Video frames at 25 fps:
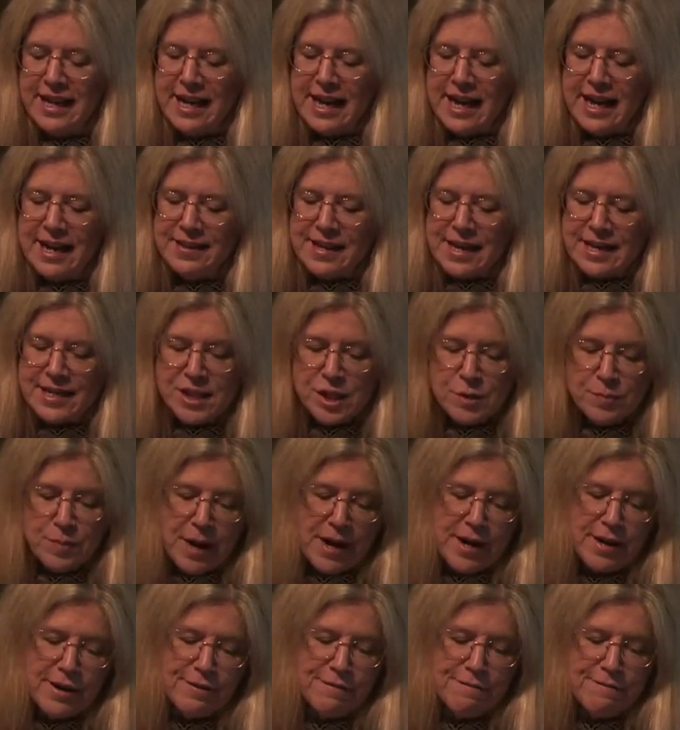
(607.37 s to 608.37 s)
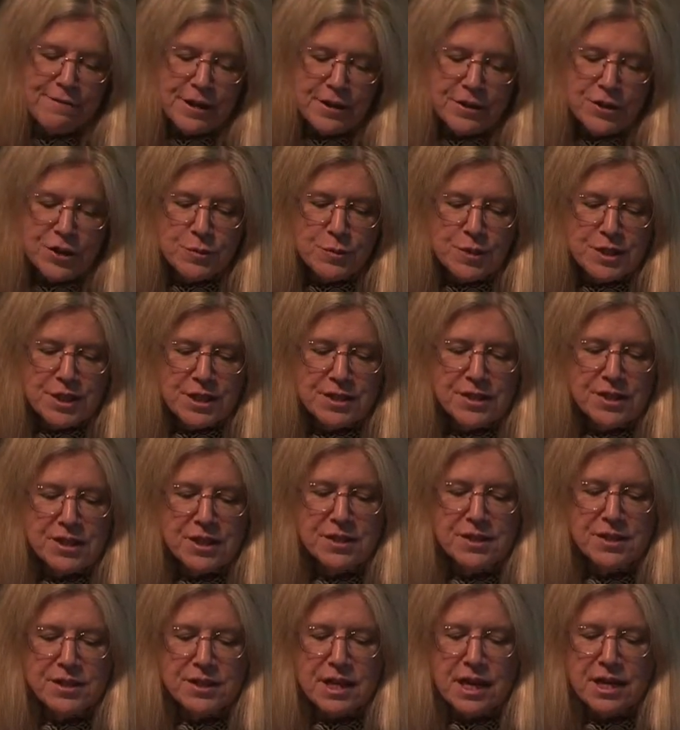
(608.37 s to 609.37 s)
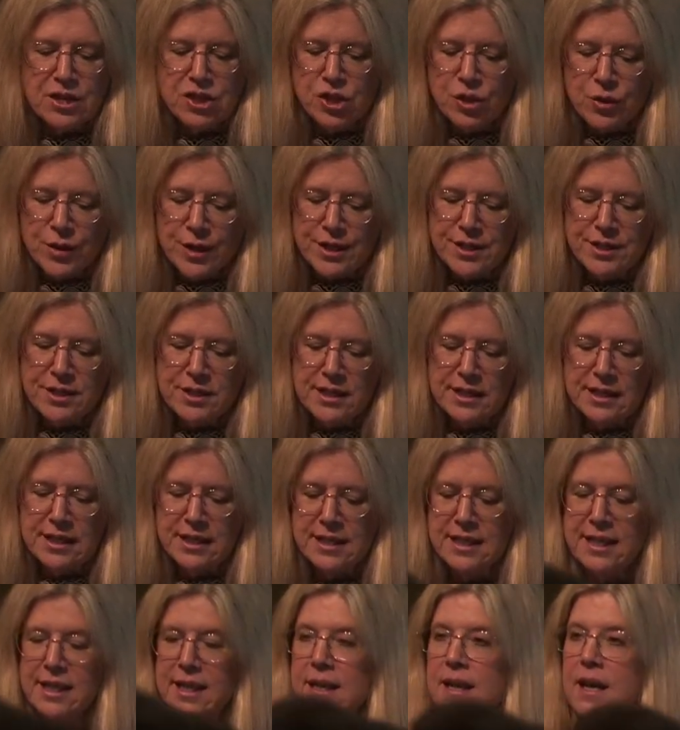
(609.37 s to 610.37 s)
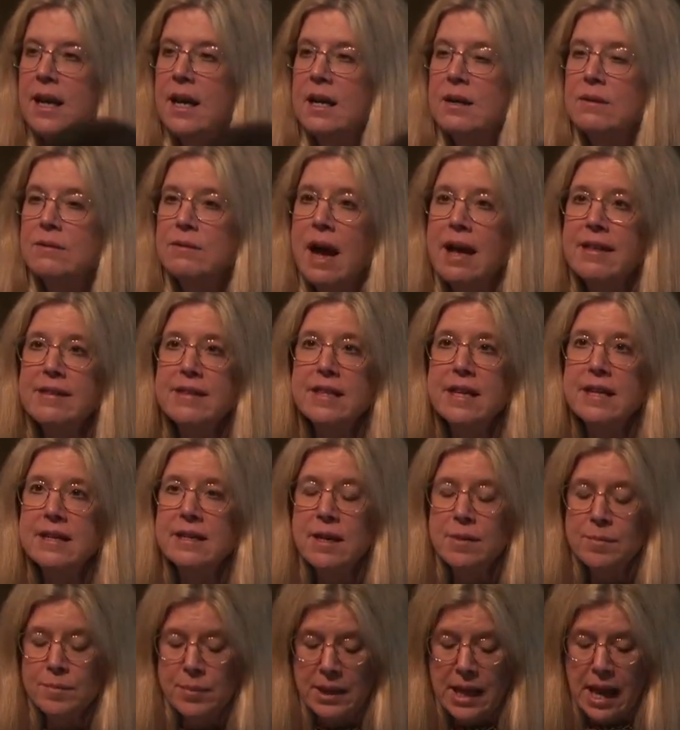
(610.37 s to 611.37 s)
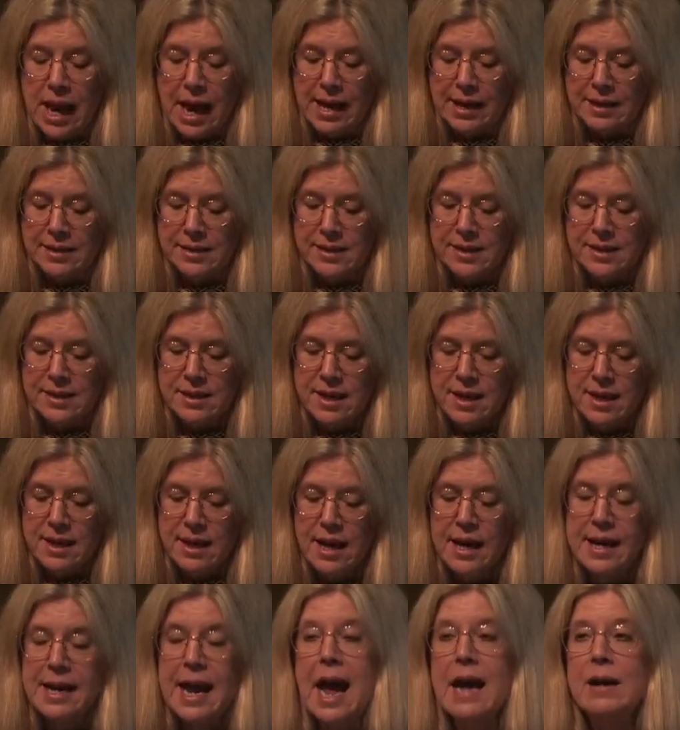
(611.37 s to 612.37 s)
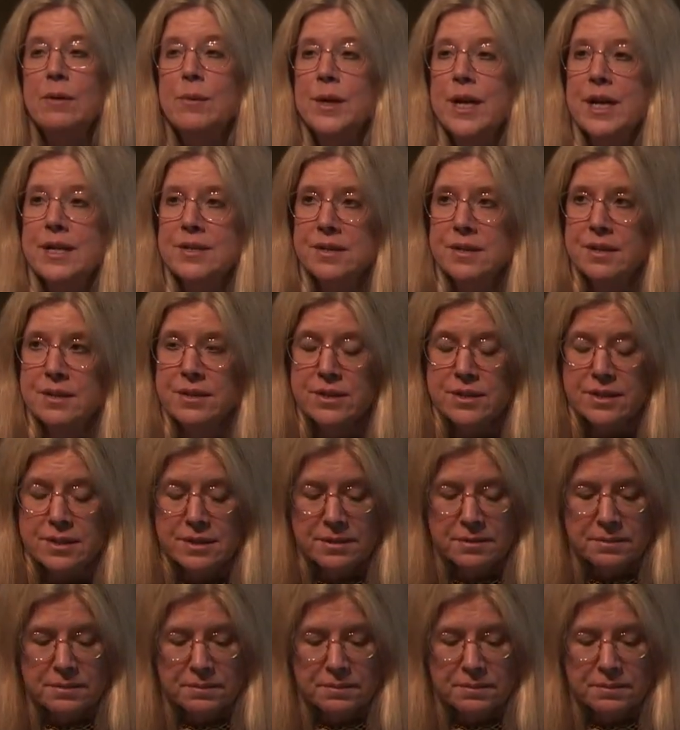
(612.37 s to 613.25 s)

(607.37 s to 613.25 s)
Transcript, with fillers: and that inspire fierce resistance and joyous dignity rather than compliance and acquiescence.